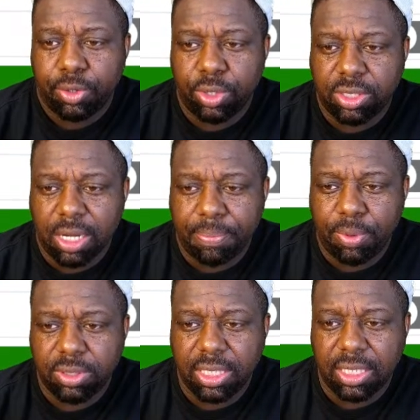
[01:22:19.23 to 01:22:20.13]
Kristaps
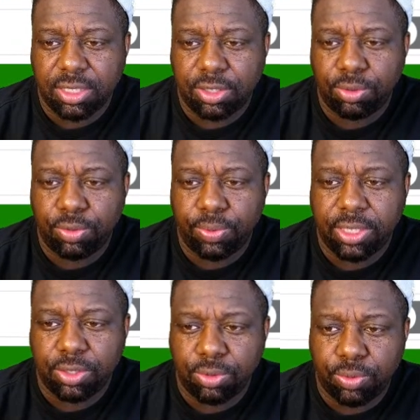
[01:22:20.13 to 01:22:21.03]
Porzingis two
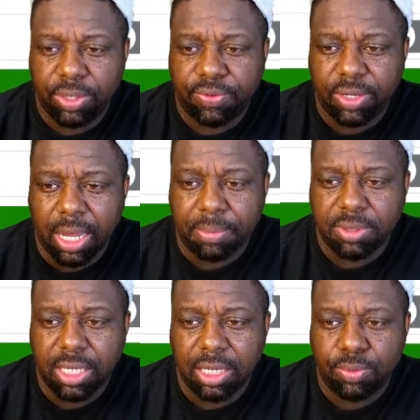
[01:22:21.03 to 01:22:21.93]
threes for
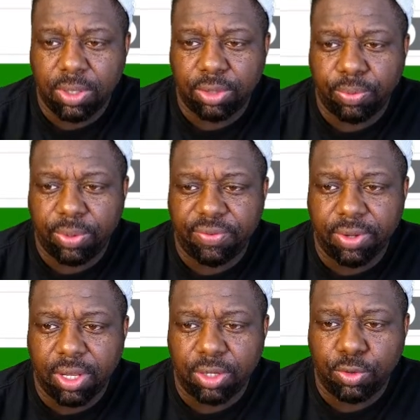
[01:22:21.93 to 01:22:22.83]
Yabusele, 1 3
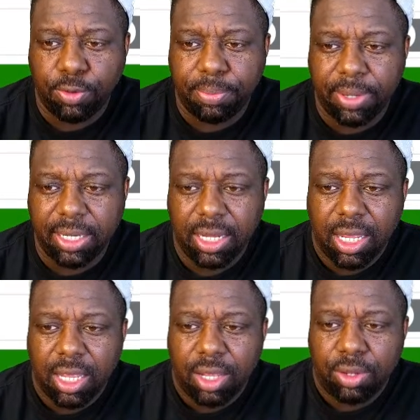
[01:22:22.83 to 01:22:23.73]
for Oubre,
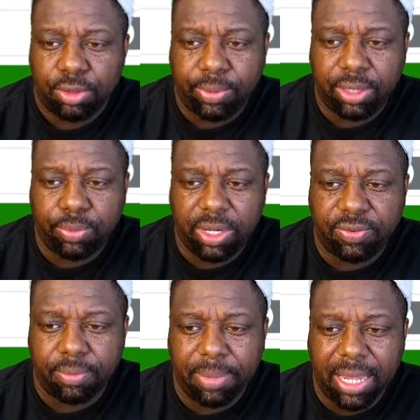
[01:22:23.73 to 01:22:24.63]
3
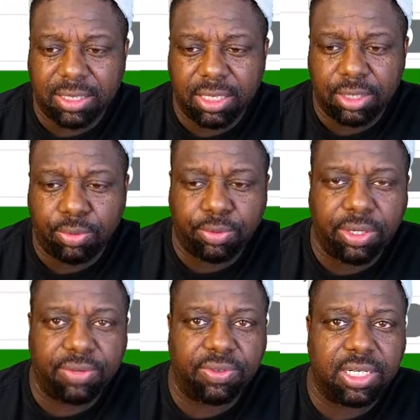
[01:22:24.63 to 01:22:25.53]
threes for Maxey, 3
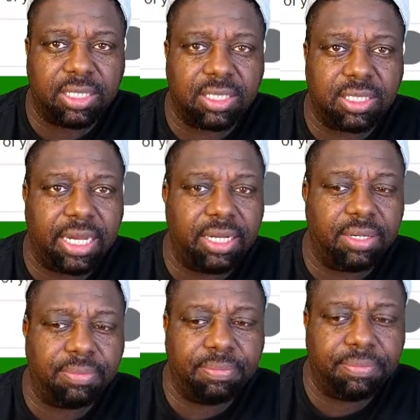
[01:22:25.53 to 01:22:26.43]
threes for Jason
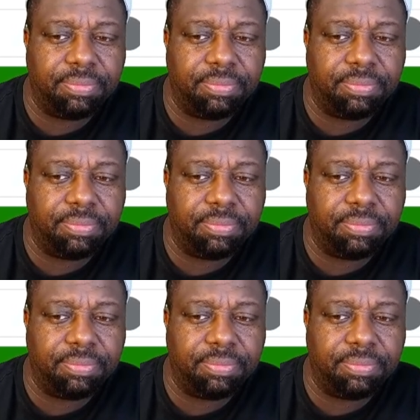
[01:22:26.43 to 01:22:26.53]
Tatum.